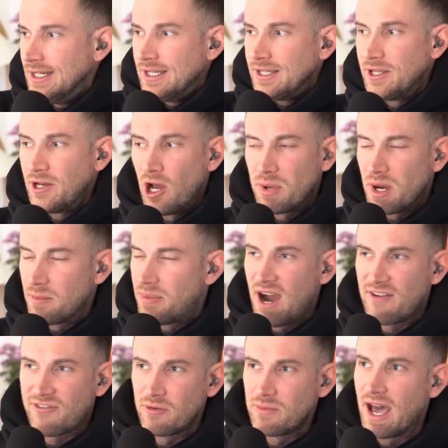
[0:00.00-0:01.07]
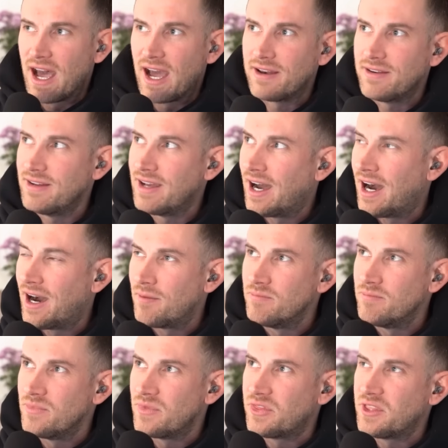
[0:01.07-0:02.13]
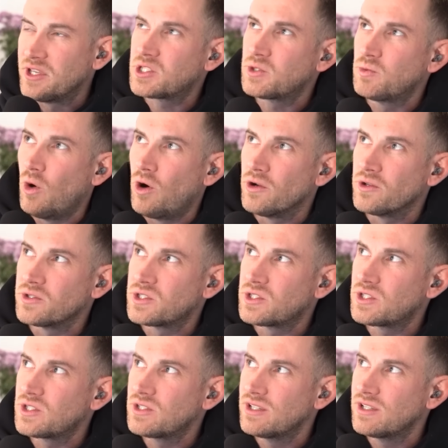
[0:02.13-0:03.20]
but apart from that, this was